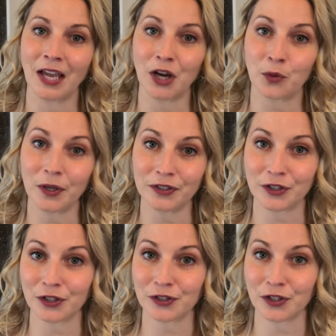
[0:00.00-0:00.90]
a
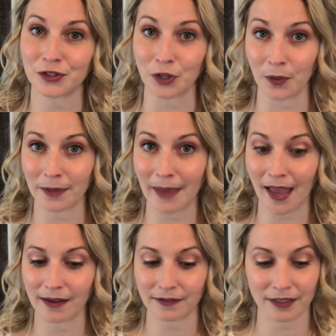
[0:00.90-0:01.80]
quilter's sewing
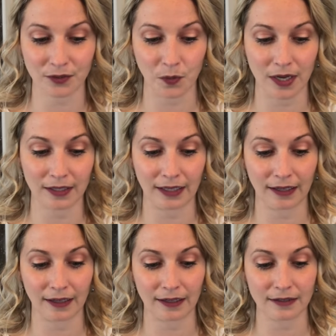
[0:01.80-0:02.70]
mat. This one
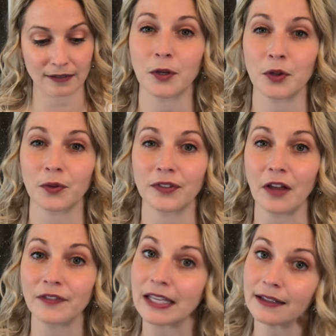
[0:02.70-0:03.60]
is one of those
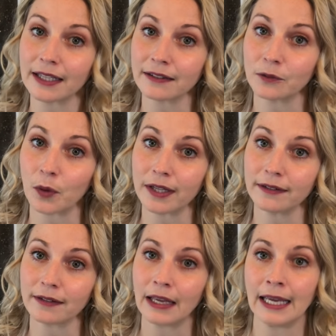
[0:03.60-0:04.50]
self-healing
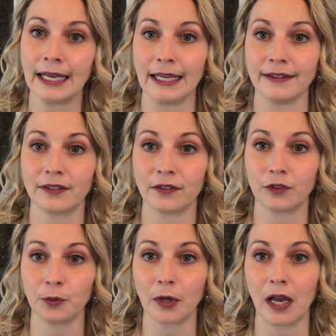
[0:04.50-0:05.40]
ones. It's
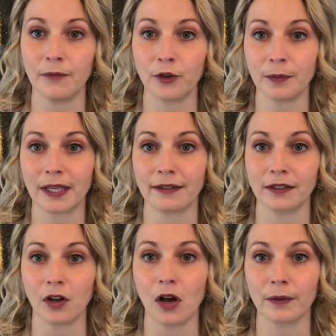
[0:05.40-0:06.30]
super helpful because
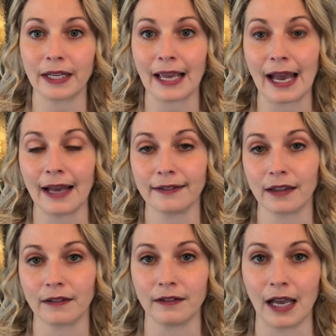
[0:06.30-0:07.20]
it already has
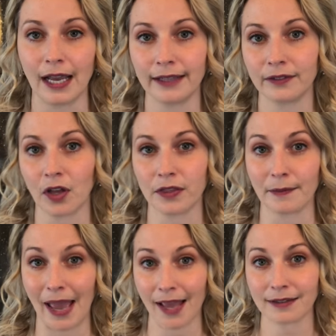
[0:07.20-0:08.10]
the lines on the
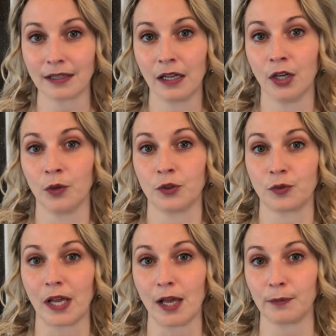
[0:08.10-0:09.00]
mat, which
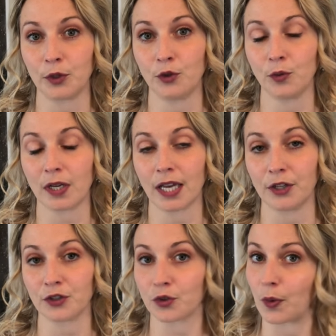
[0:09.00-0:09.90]
will help you cut
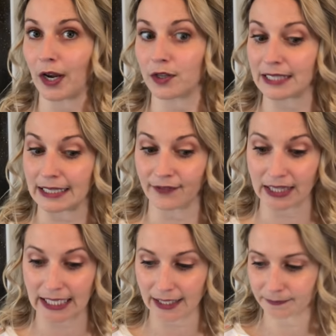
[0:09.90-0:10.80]
your squares evenly.